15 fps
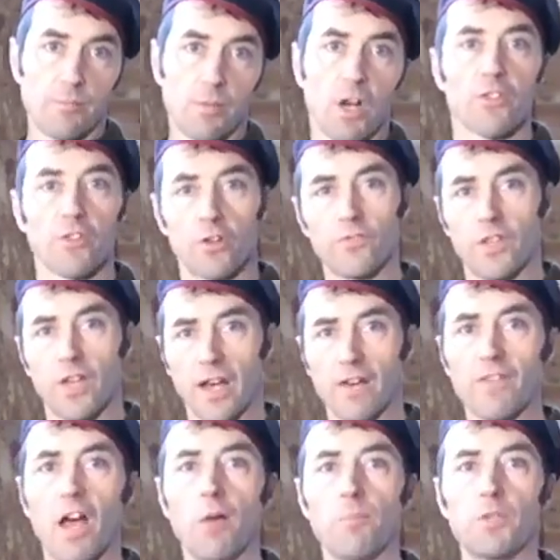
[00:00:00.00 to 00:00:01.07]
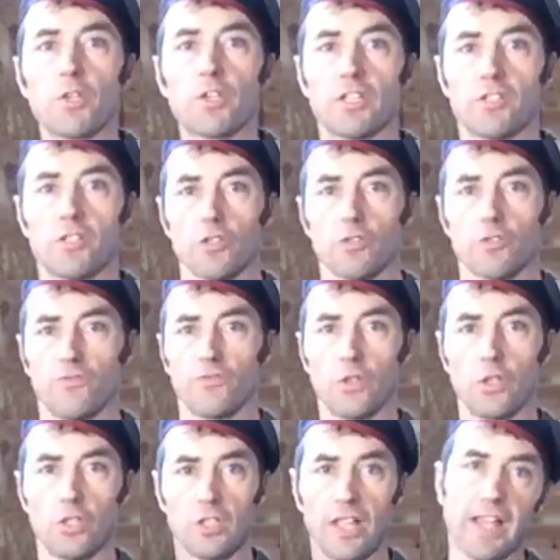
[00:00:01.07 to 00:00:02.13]
Although if you have help, you can do
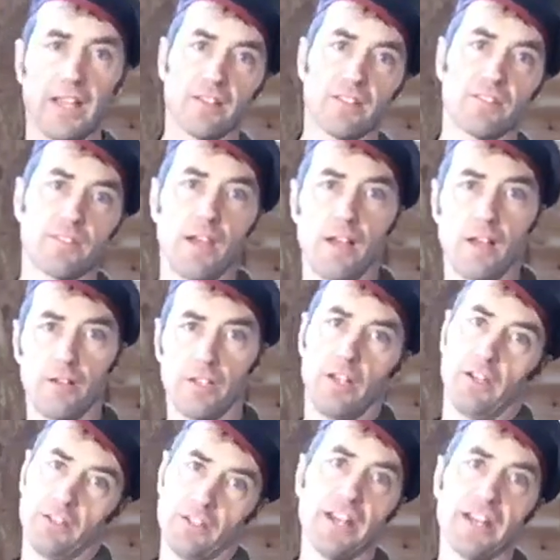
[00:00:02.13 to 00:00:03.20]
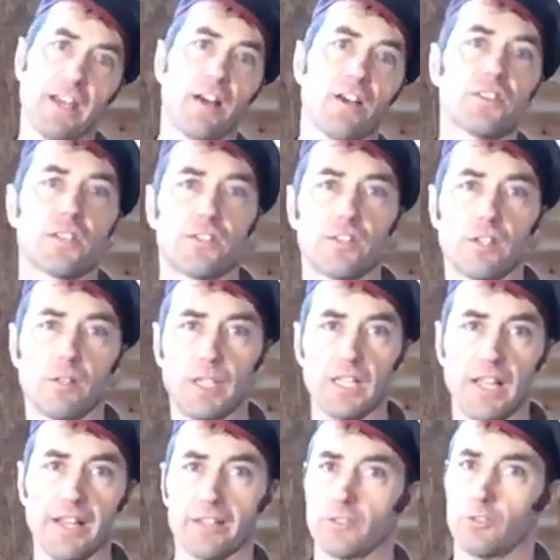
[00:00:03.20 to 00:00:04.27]
full lengths on a tiny house because it'll be
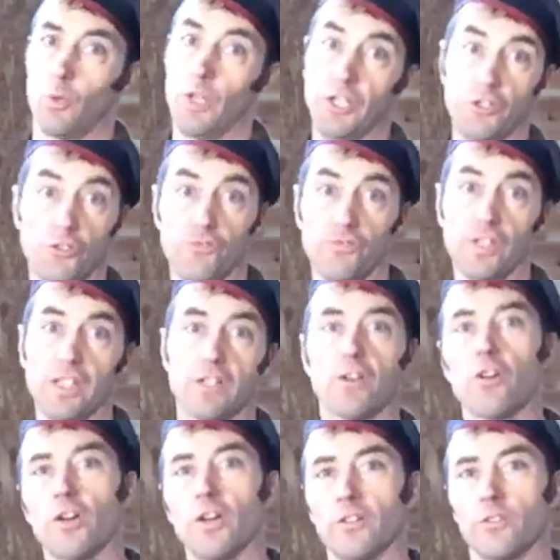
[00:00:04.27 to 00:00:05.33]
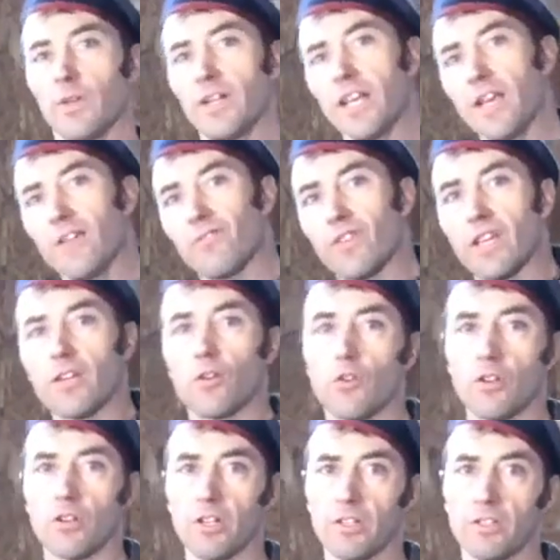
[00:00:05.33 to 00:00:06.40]
like 22 feet or 28 feet
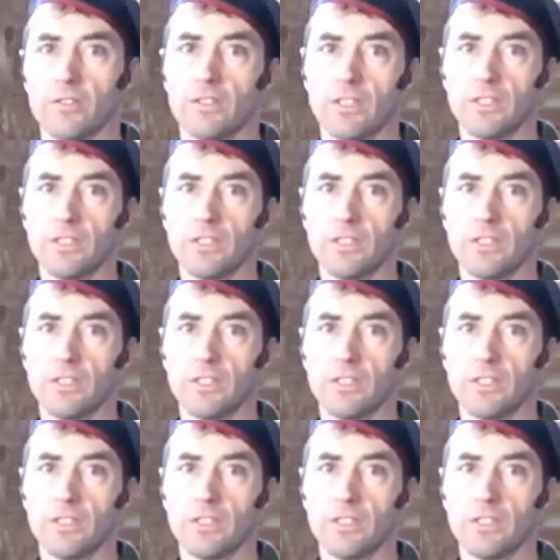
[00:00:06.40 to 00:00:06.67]
or